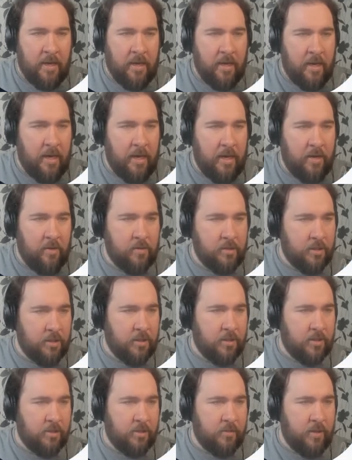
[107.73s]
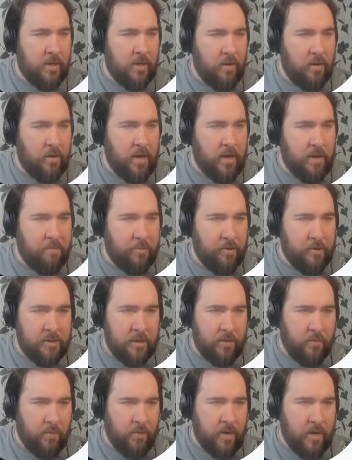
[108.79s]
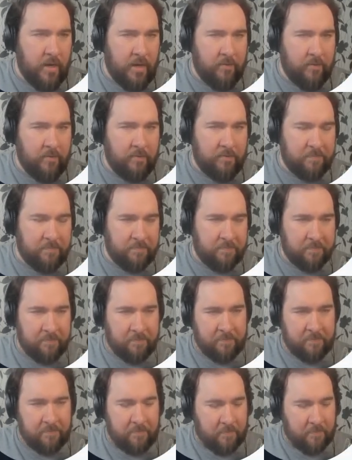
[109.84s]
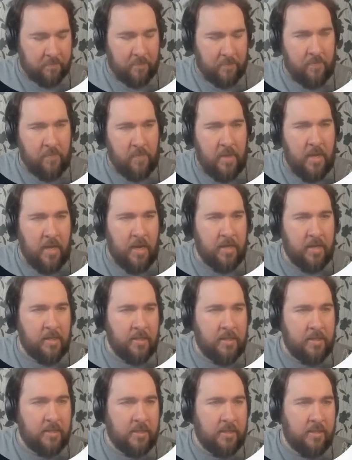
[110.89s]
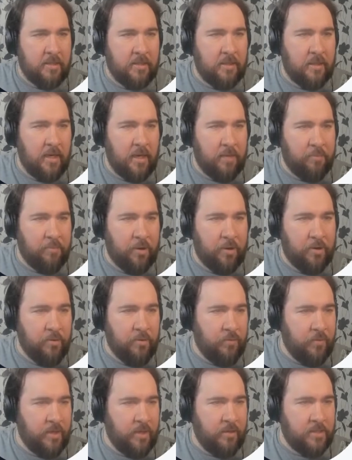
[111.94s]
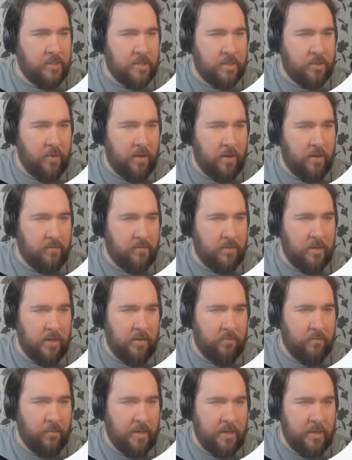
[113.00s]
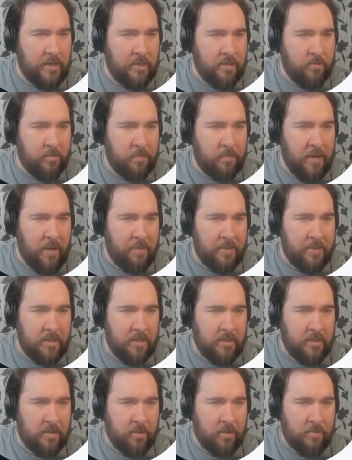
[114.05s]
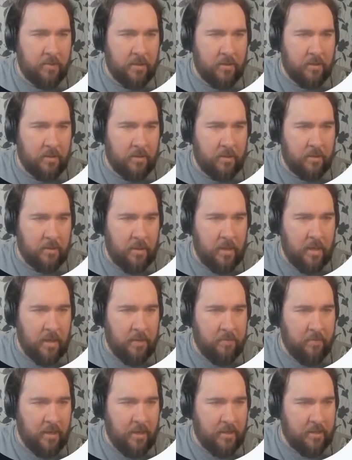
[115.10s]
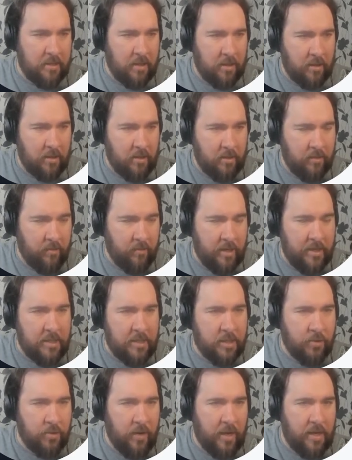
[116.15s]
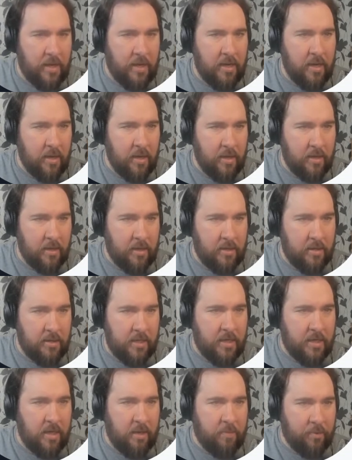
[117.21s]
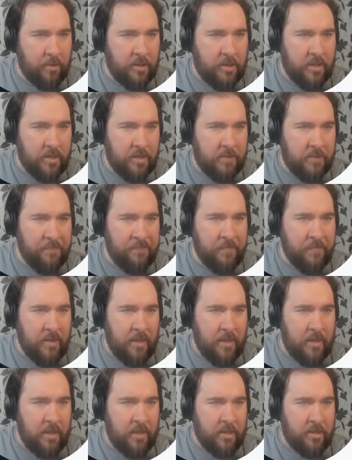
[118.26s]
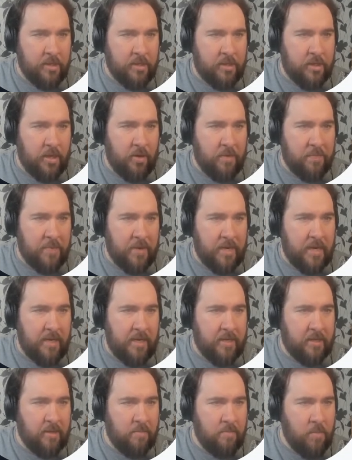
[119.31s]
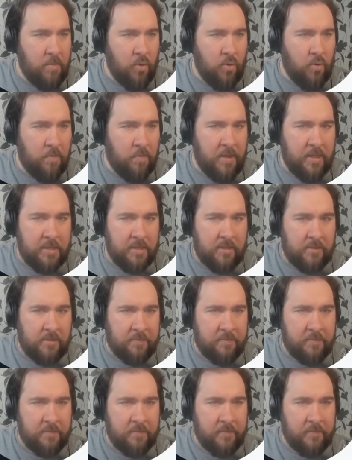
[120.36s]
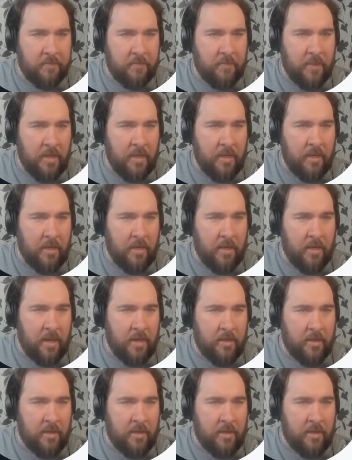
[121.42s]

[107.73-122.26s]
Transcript: In order to do it on a project-wide level, I think this is pretty cool. We use this quite often if we need to talk about a particular topic that's related to a singular project. Just go up and click the More button and then